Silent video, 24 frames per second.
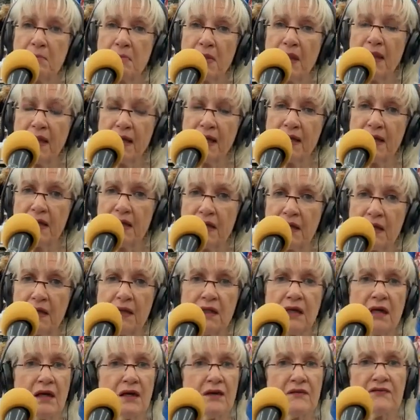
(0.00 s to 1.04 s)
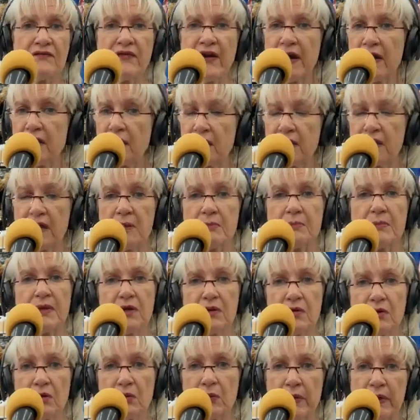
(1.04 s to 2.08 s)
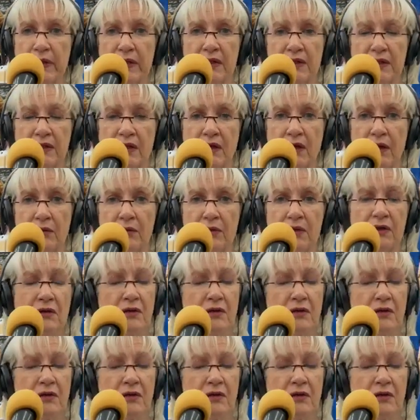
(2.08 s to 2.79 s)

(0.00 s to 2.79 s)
plug it in, fire it up, you're ready to go.